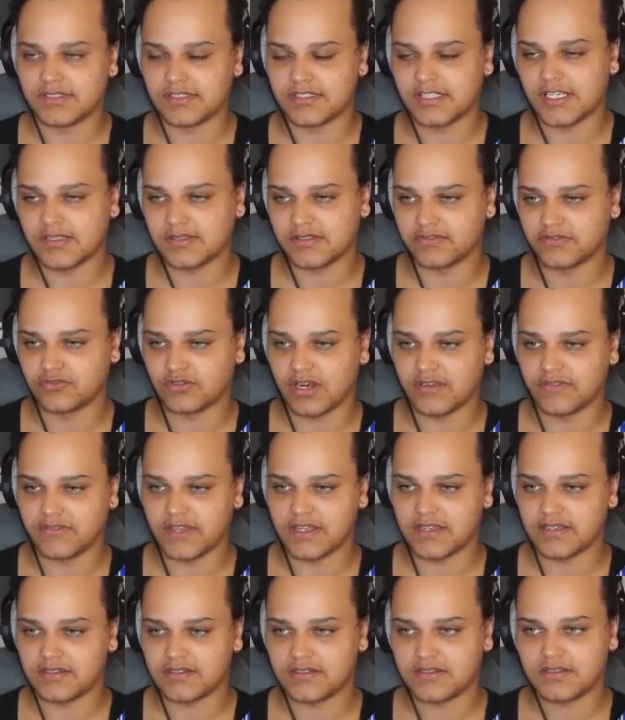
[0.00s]
in terms of drive
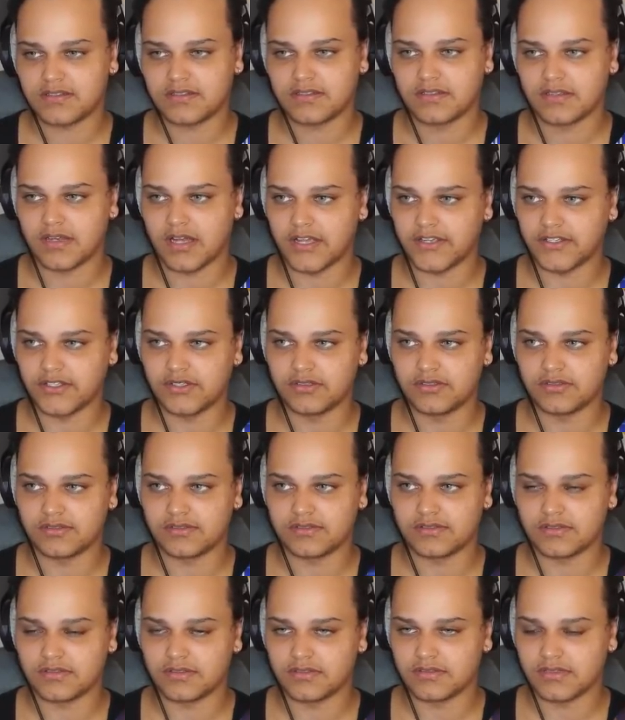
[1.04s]
gauge. I used
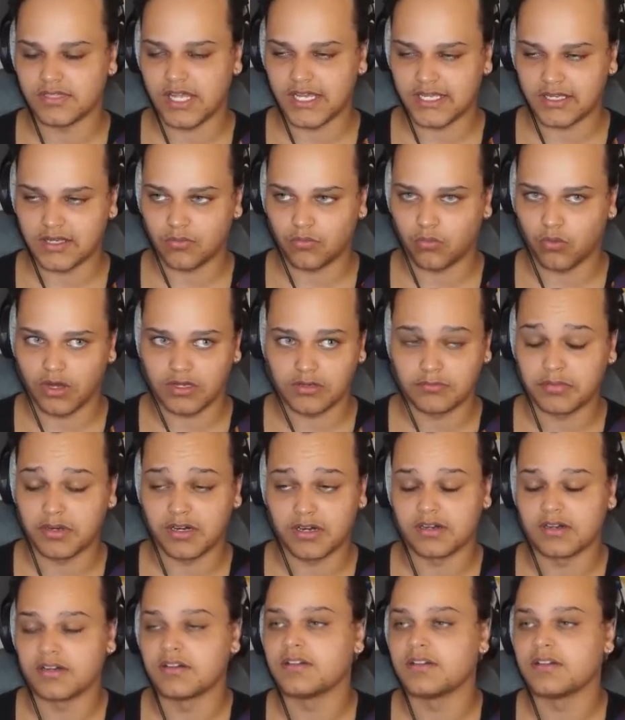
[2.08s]
like 1 bar.